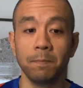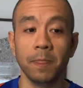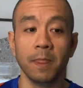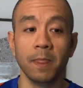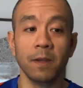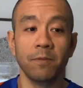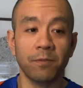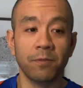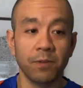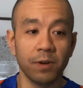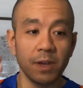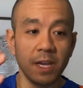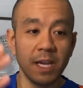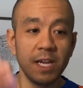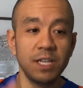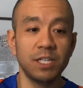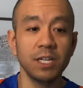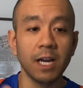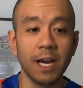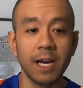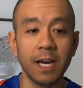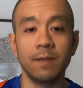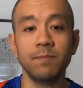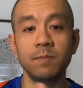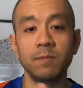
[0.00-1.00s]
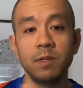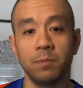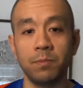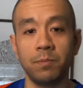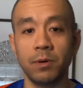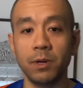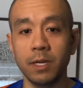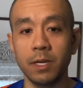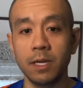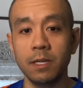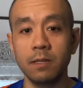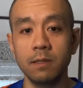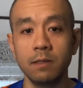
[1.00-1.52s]
for each item that you put
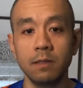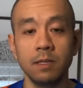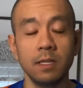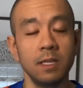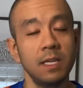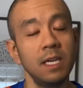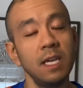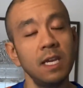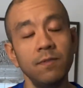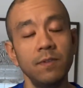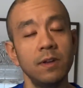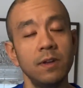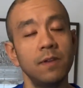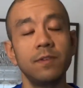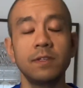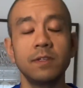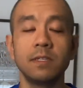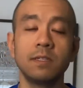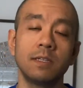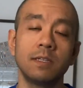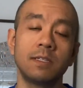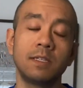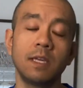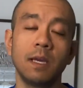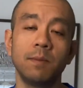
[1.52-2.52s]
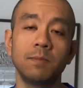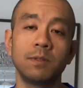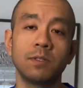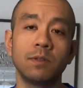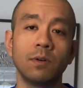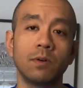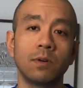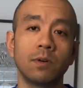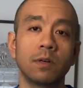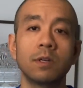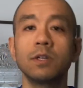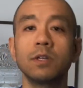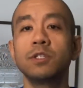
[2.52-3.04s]
in, even if it's in the same
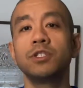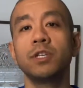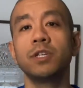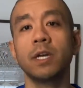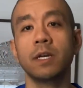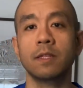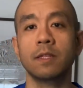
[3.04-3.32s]
store, check the